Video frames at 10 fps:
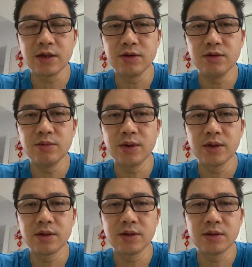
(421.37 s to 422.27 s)
new
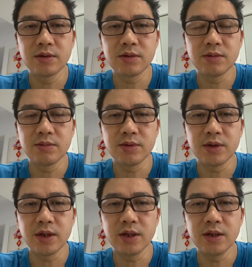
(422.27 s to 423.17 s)
one. Put
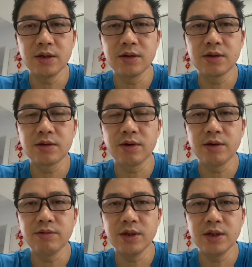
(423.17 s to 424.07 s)
that in, great
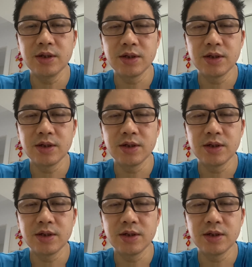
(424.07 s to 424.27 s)
read.